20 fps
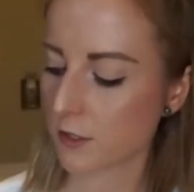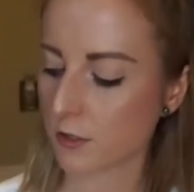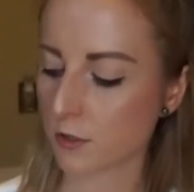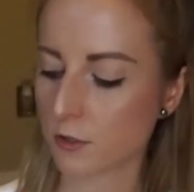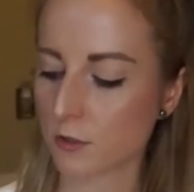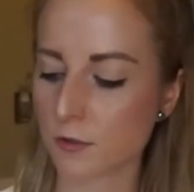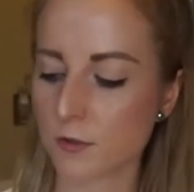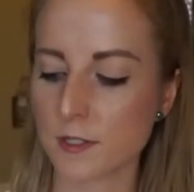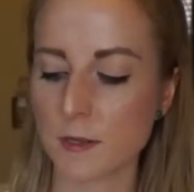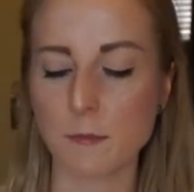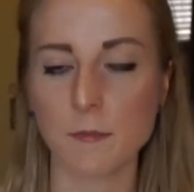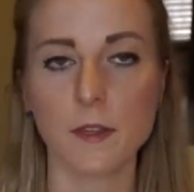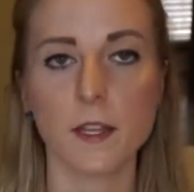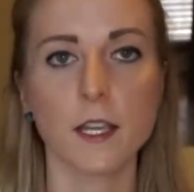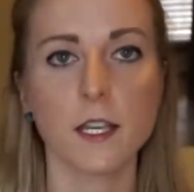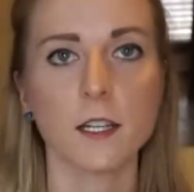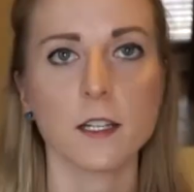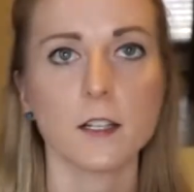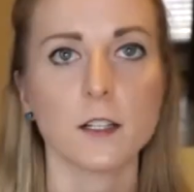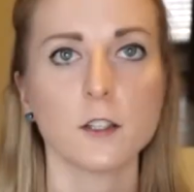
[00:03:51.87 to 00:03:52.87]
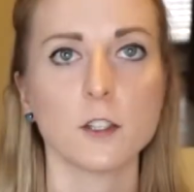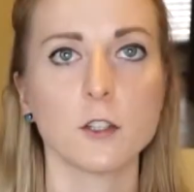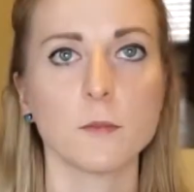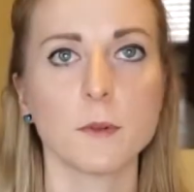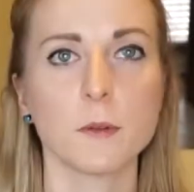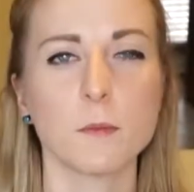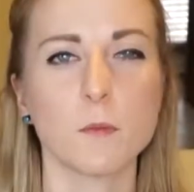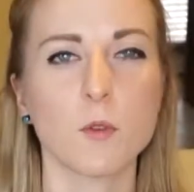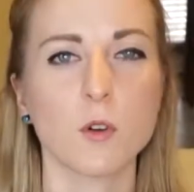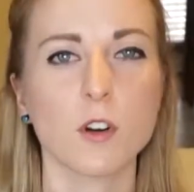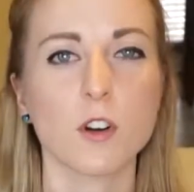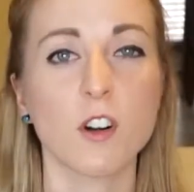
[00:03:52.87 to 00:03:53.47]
to something a little bit more